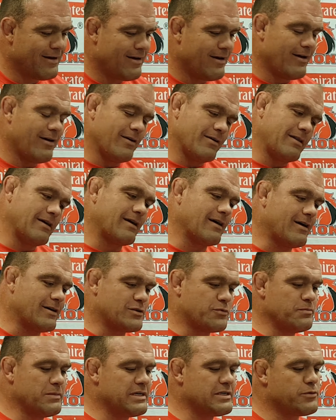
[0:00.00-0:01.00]
the
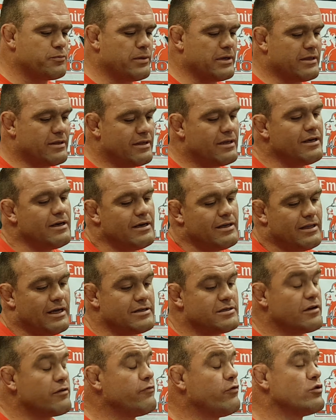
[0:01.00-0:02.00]
guys missed, but
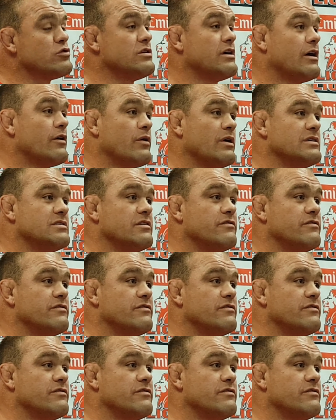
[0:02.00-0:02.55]
that's unfortunately how it is.